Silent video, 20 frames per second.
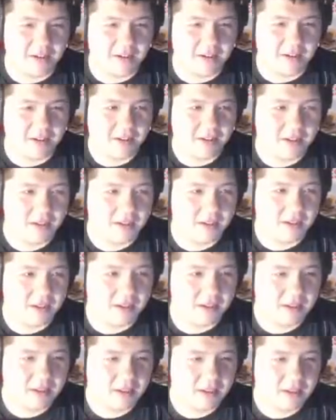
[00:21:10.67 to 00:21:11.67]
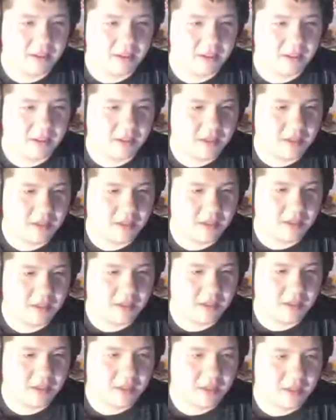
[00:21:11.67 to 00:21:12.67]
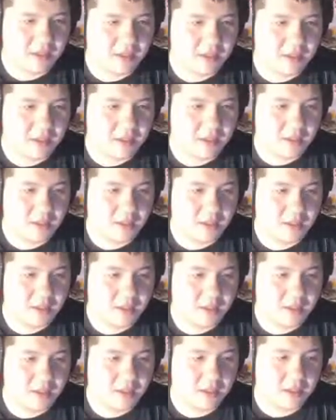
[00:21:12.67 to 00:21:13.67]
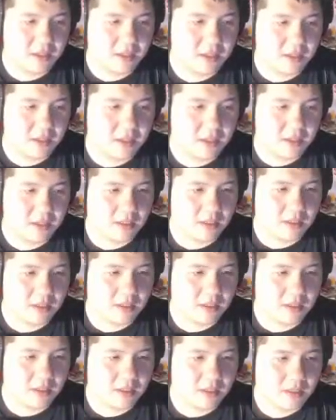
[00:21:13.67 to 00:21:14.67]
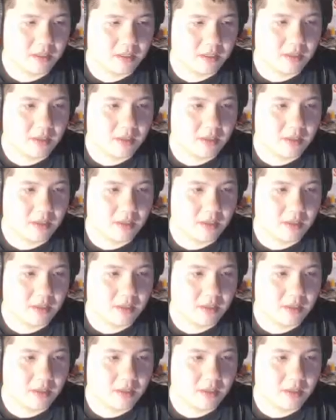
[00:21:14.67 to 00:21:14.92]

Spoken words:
Nobody speaks.